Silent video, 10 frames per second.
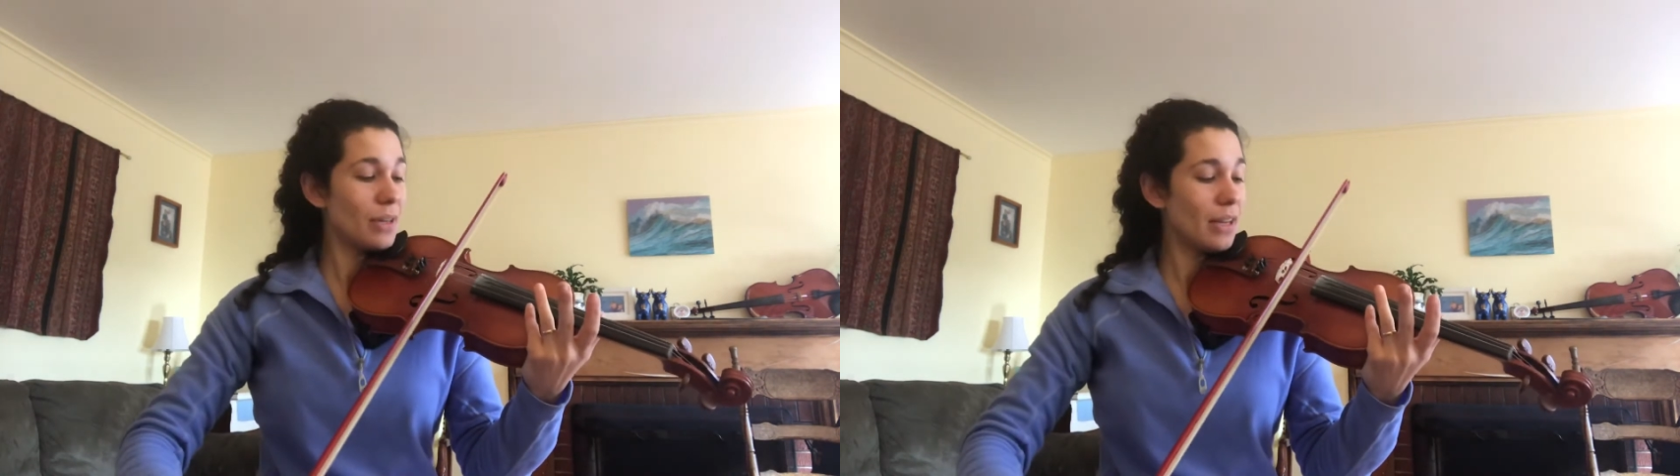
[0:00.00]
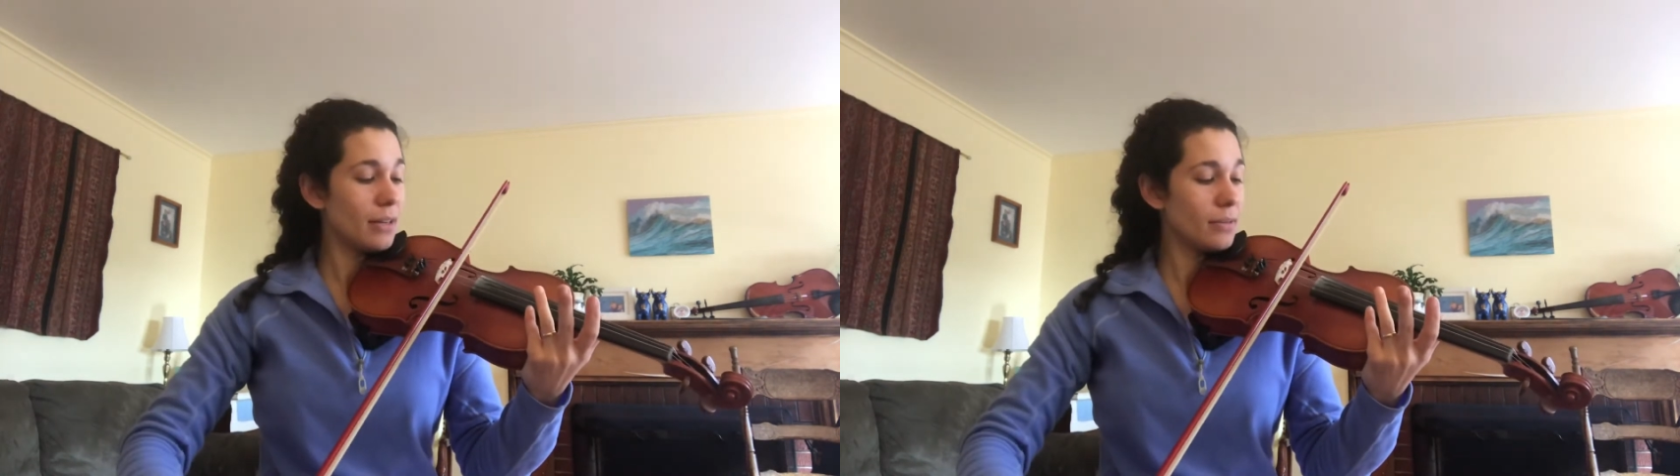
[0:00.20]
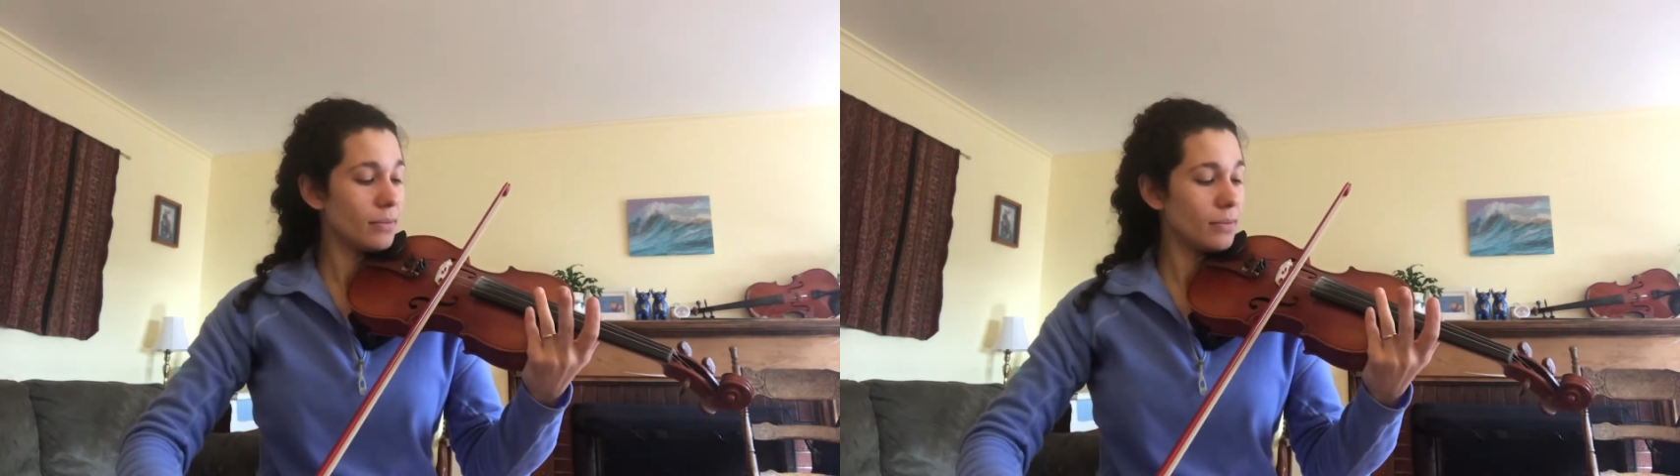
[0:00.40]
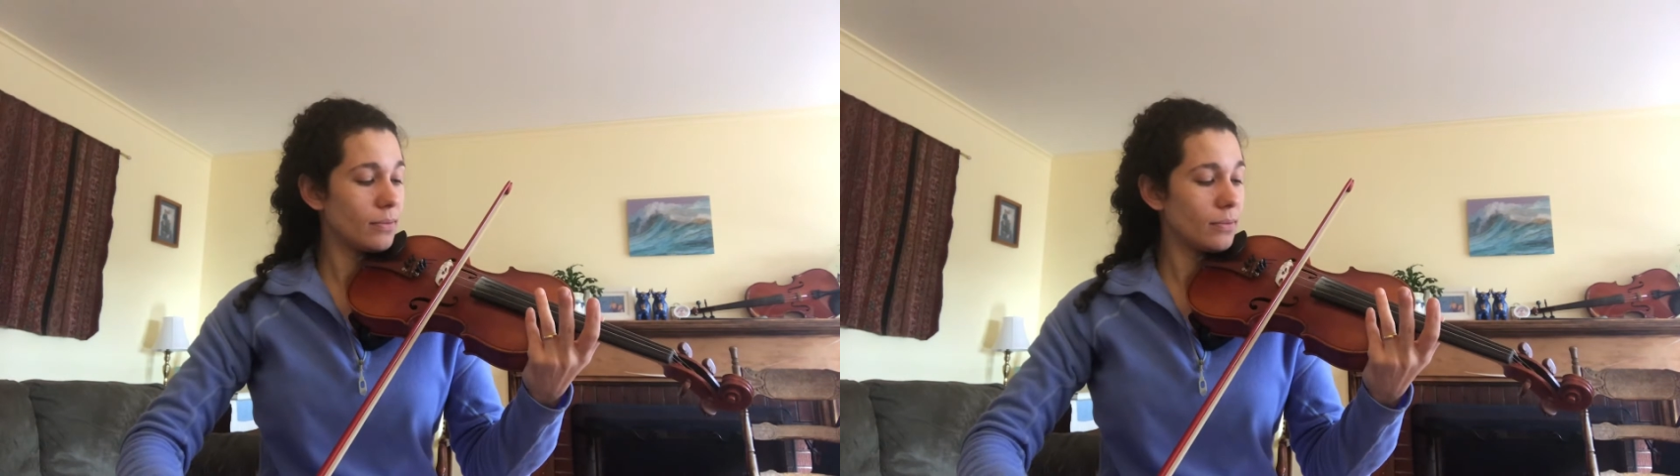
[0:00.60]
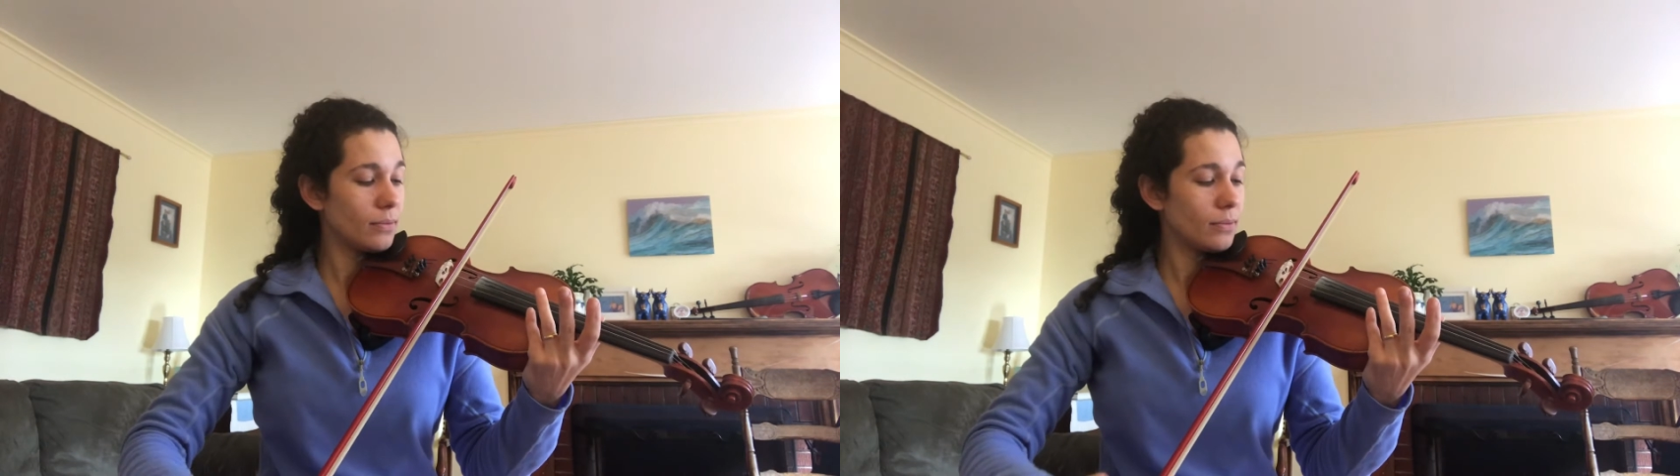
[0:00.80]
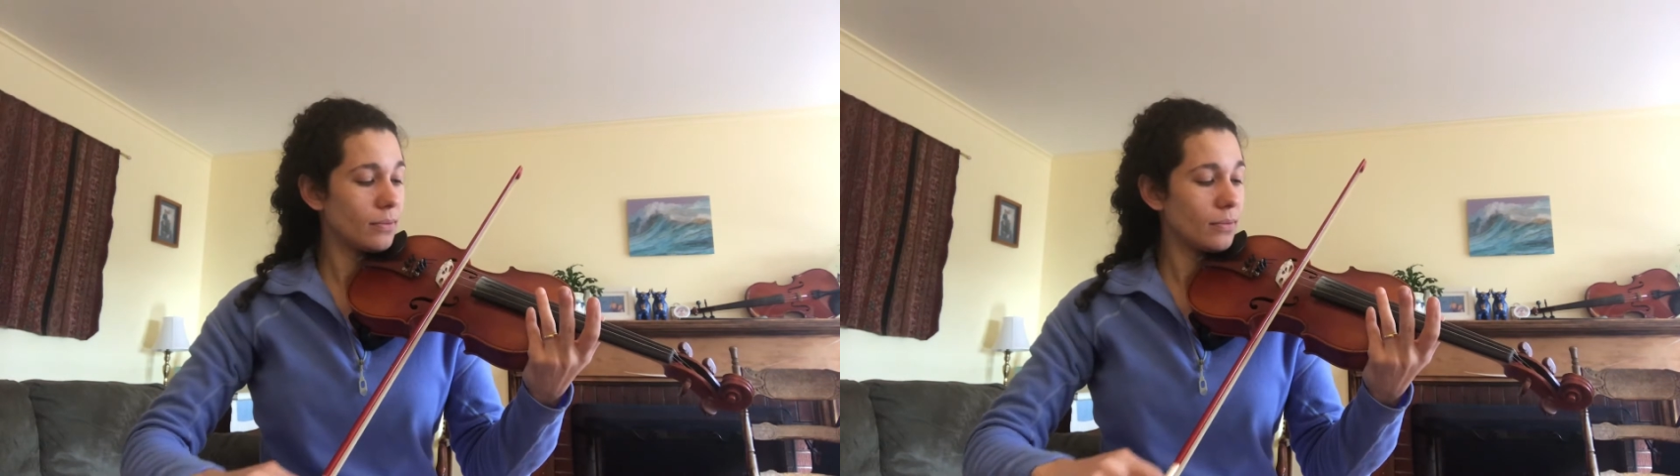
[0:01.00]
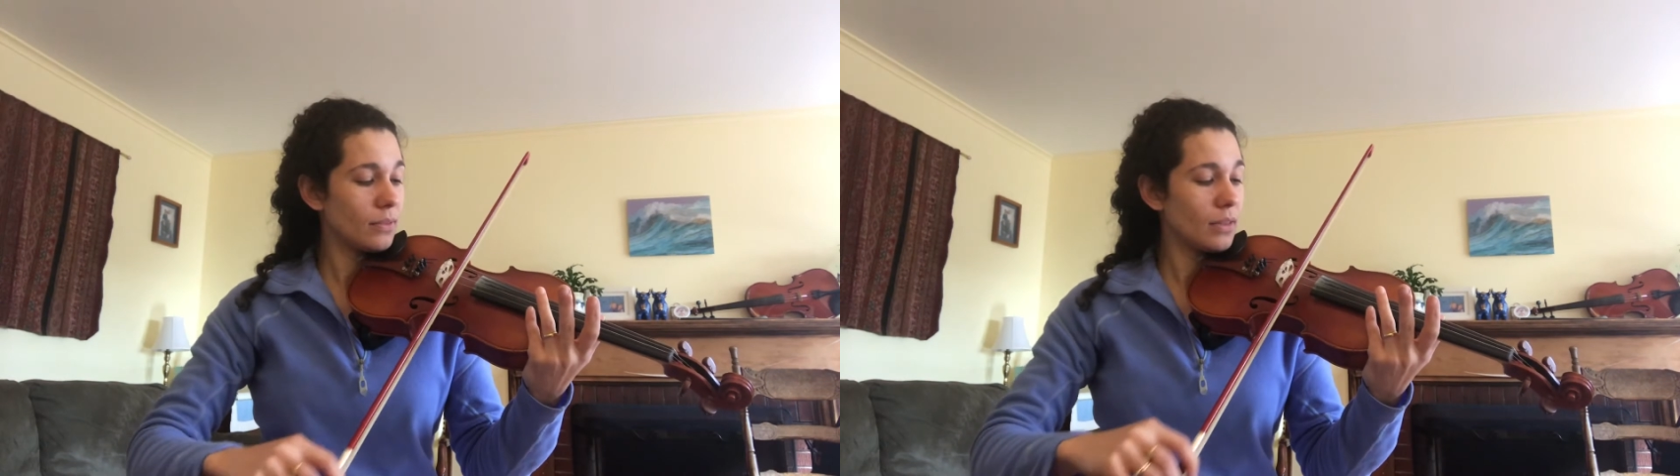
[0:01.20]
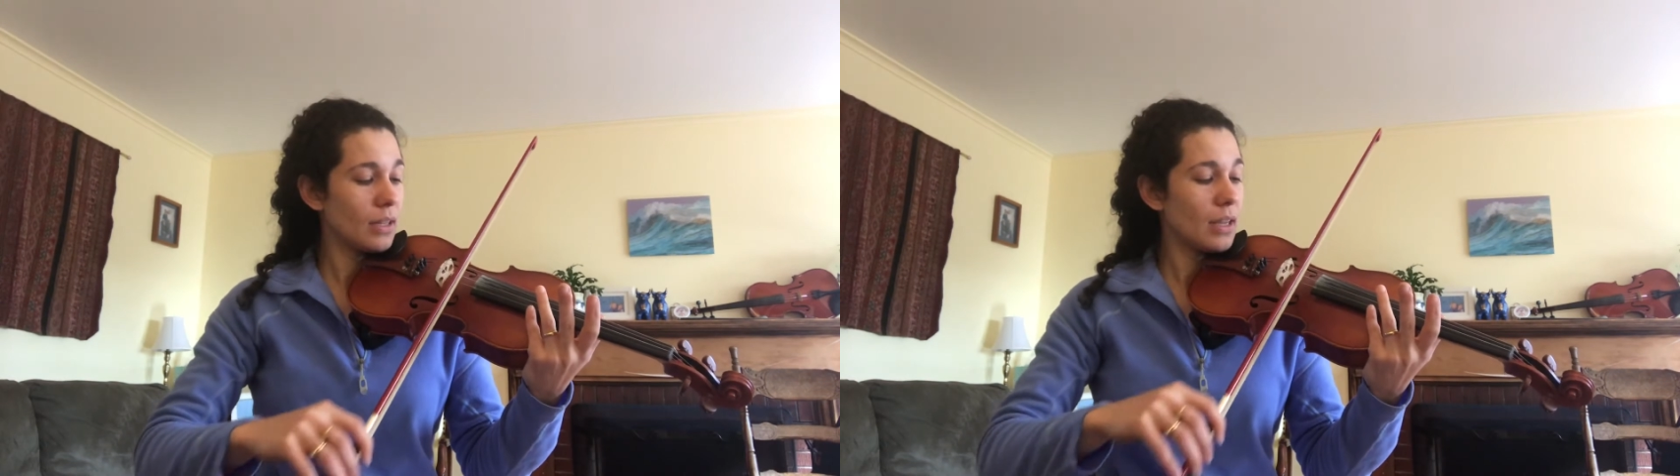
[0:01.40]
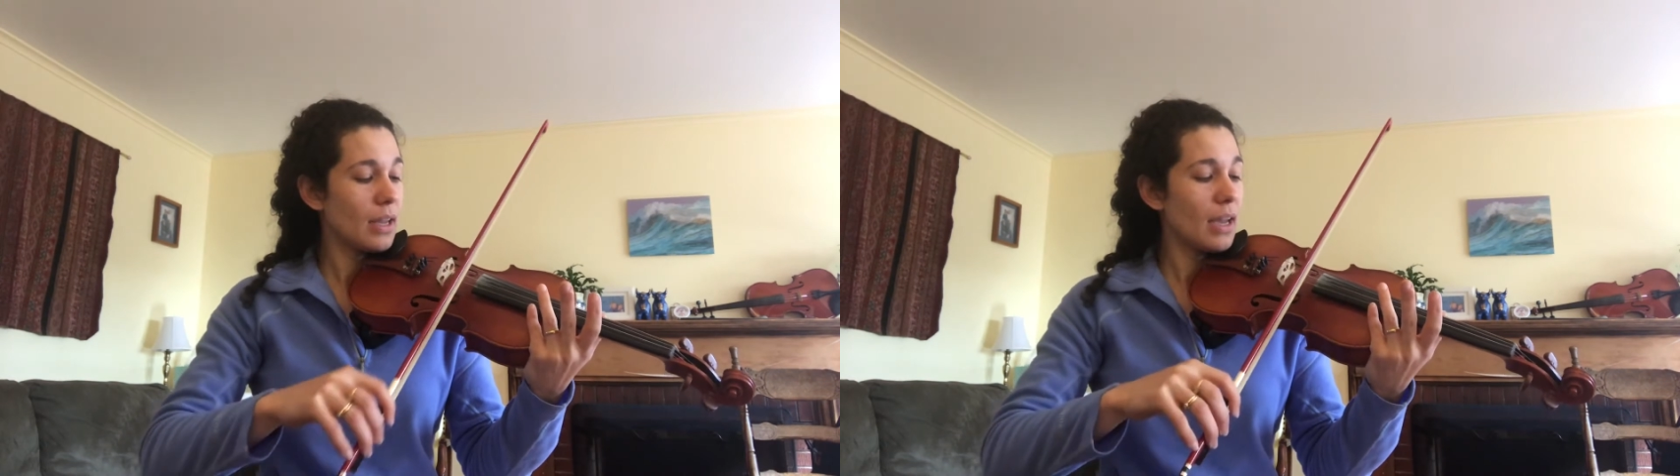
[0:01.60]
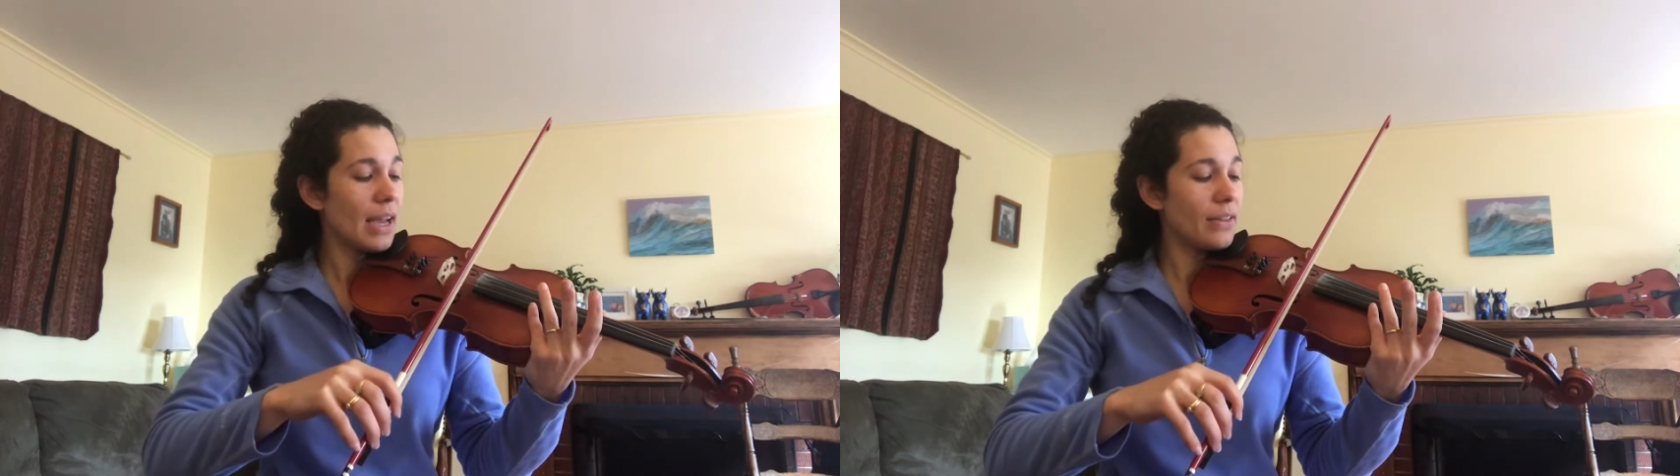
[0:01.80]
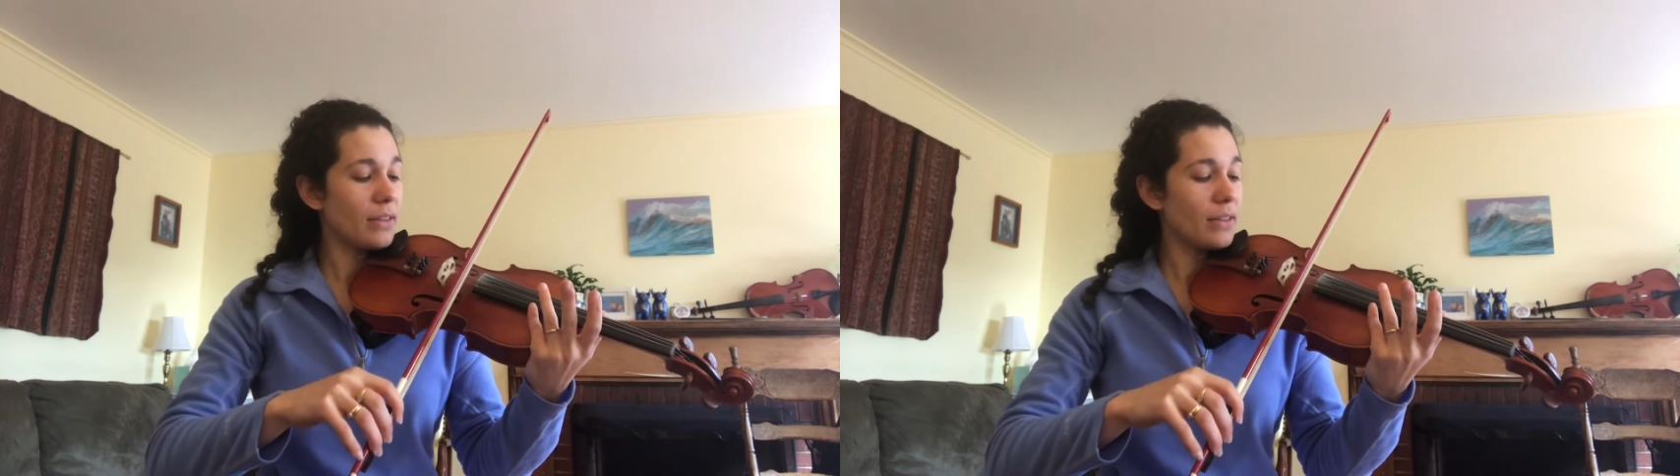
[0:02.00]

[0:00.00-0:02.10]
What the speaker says: can. And